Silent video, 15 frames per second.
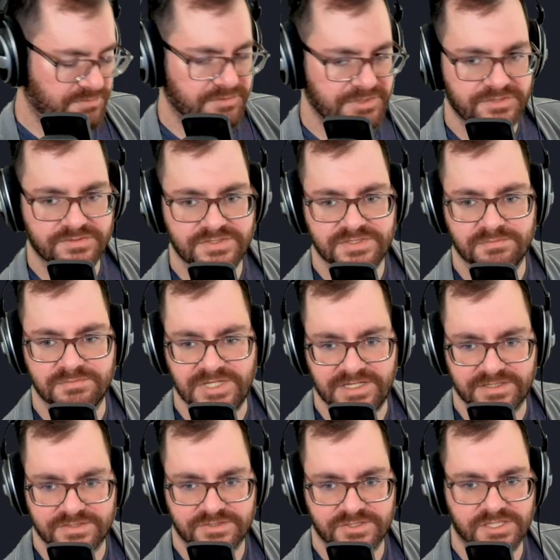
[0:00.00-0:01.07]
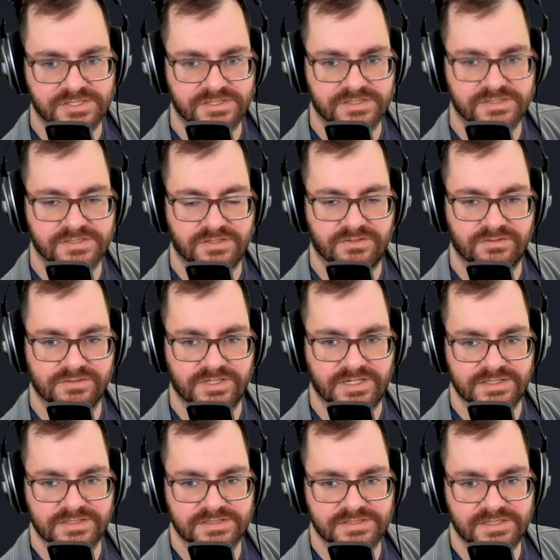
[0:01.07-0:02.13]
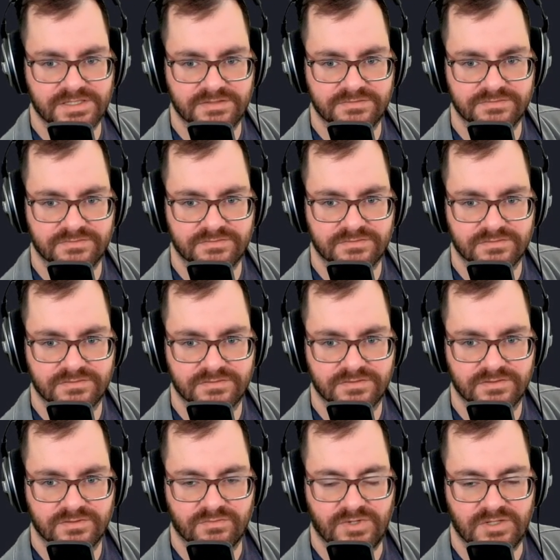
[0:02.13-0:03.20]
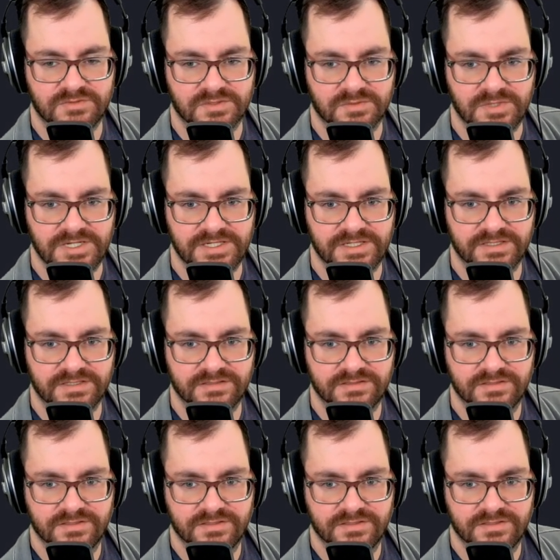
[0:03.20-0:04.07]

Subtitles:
use some data structures to hold on to stuff while we're waiting.